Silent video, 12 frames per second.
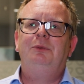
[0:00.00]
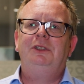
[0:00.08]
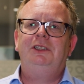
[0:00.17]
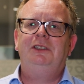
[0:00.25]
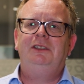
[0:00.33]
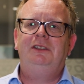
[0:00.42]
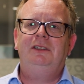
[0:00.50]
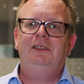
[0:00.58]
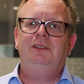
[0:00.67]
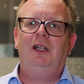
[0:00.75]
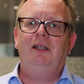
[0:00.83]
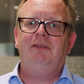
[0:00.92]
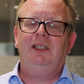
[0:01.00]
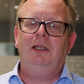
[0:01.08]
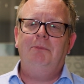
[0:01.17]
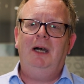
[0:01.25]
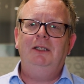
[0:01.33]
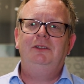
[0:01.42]
which is driving
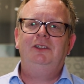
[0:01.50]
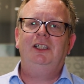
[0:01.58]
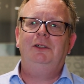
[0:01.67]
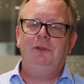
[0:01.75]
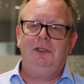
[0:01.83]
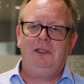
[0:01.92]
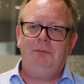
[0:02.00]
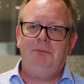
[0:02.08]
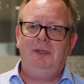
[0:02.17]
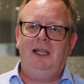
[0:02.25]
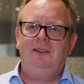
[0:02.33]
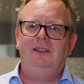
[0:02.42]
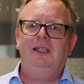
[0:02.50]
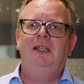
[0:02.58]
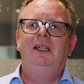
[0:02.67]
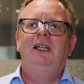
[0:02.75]
the motor or the compressor.